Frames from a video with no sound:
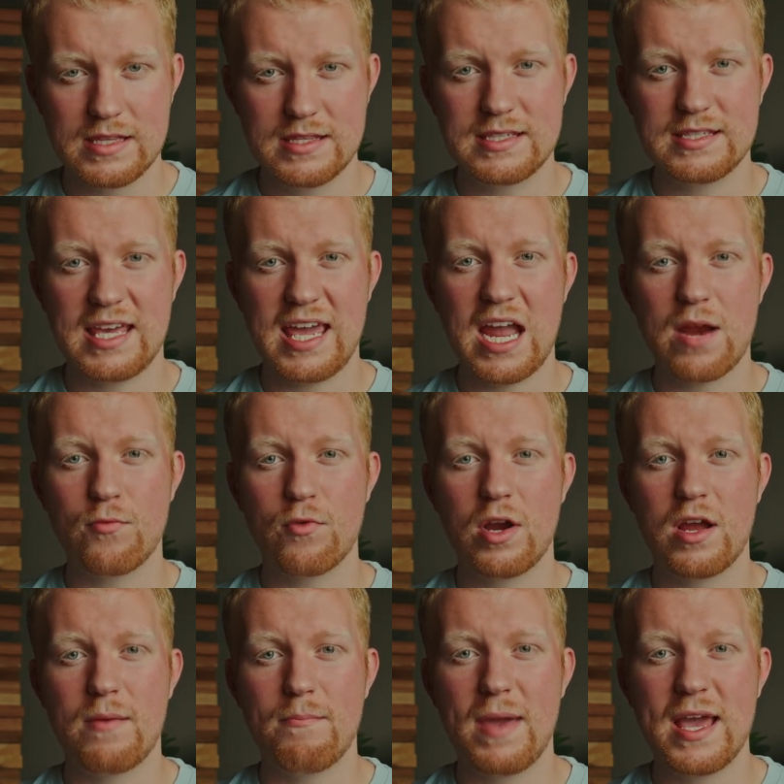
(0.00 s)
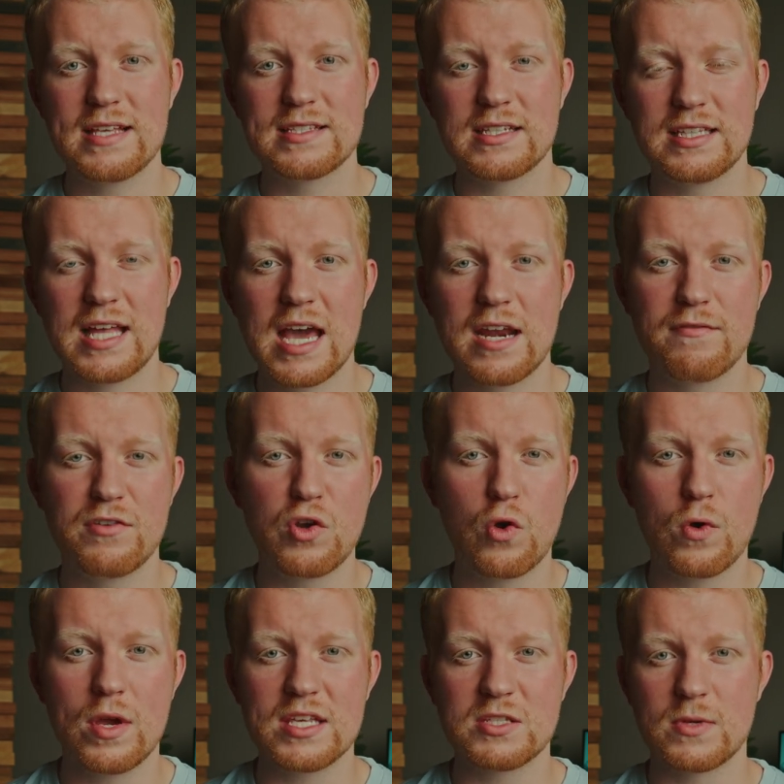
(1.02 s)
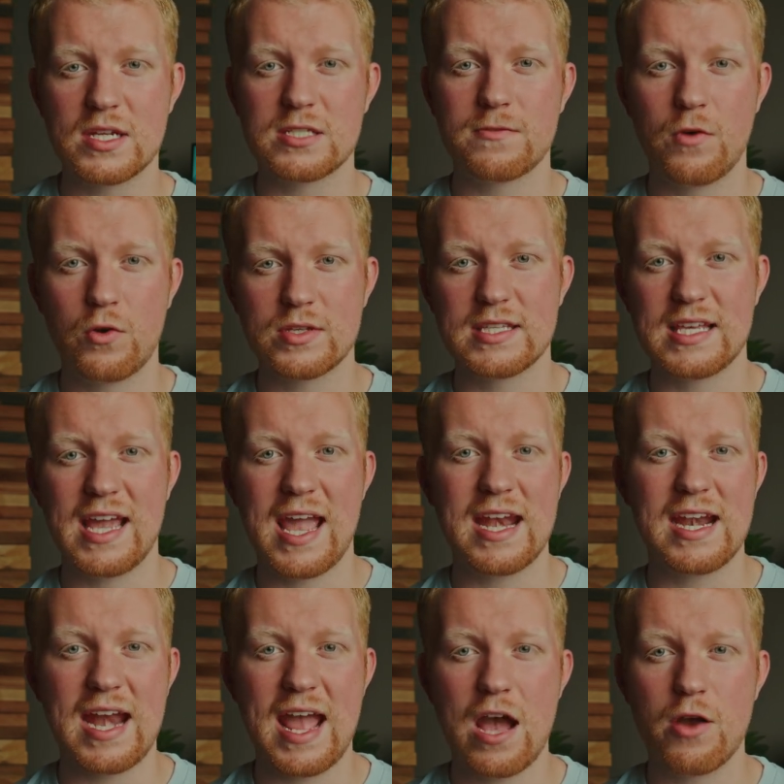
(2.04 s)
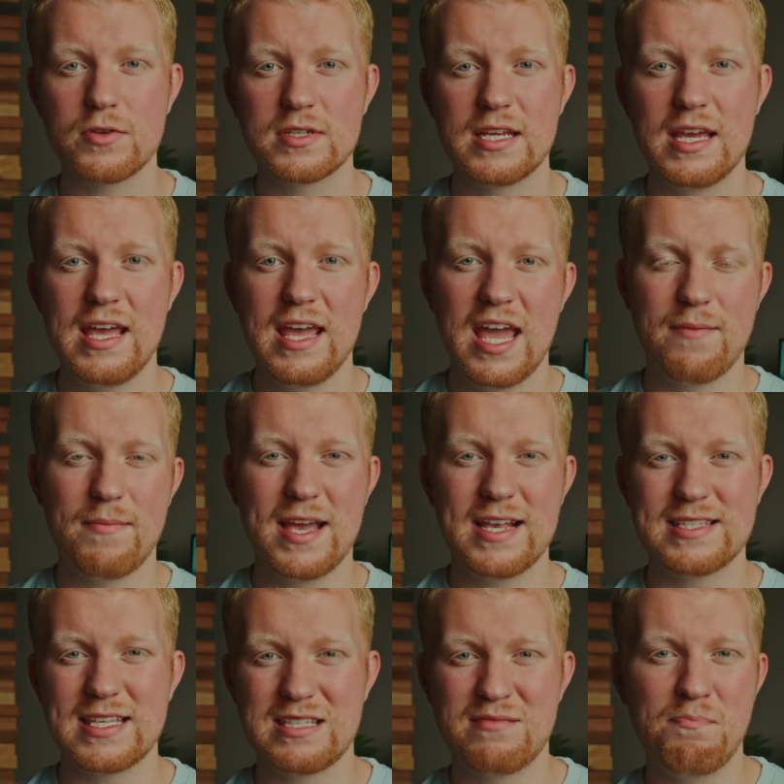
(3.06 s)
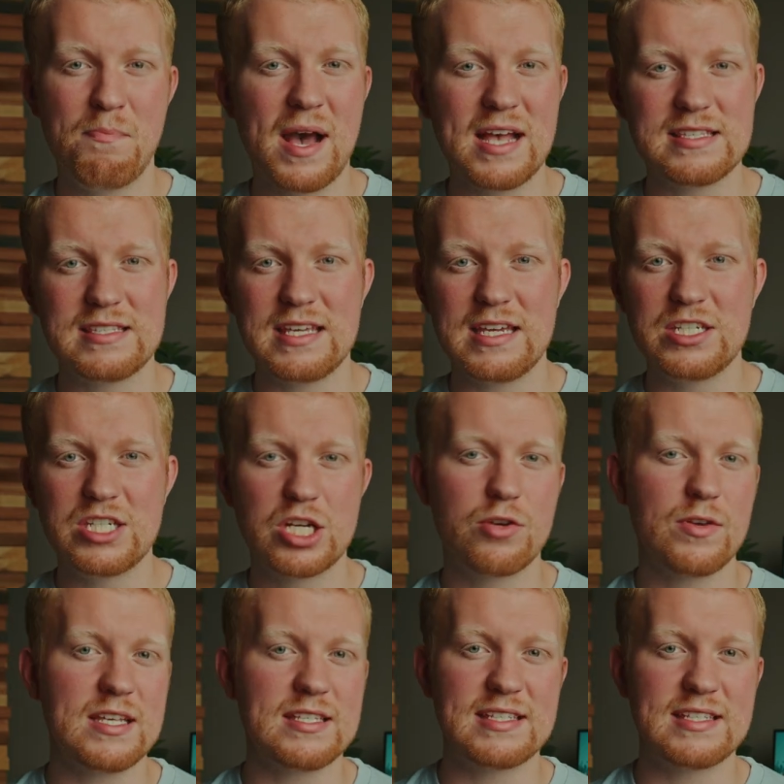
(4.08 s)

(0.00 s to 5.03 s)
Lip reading: This camera makes a lot of noise when it's focusing in and out. It makes this buzzy, jittery